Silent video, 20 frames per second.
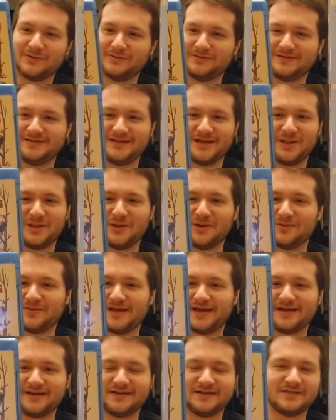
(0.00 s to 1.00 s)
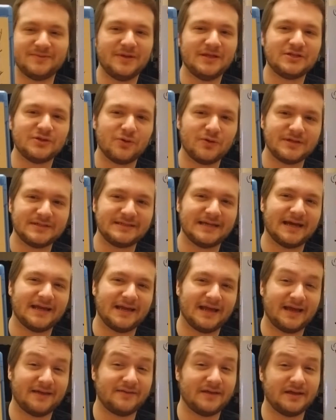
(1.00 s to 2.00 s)
yellow that is. I mean, it's always kind
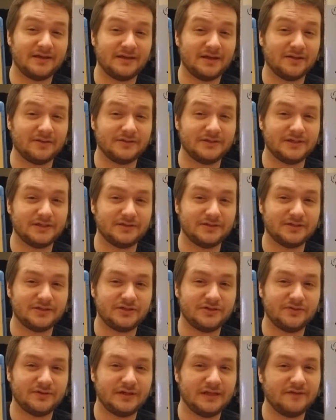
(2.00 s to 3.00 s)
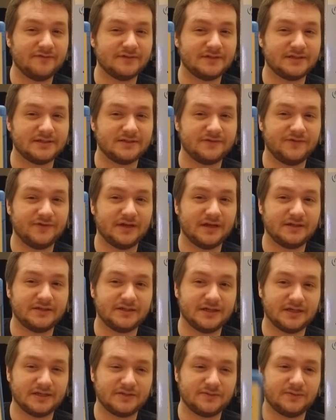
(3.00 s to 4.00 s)
of had that yellow tinge to it, even since
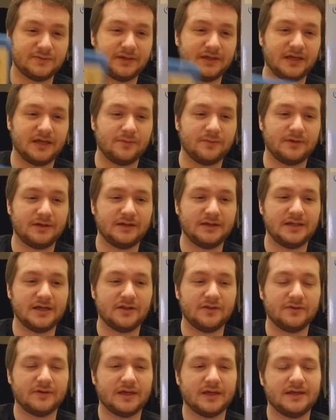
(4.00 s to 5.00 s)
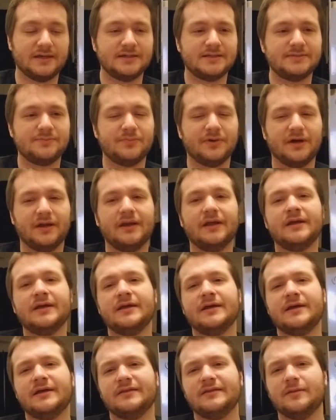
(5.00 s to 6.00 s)
VHS when it came in a yellow case, but
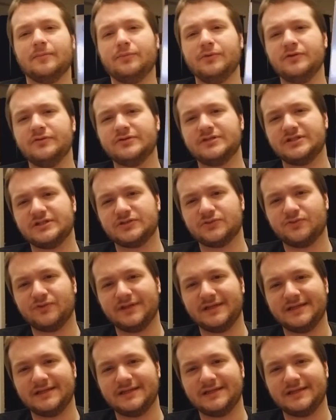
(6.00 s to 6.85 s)
the blue is just really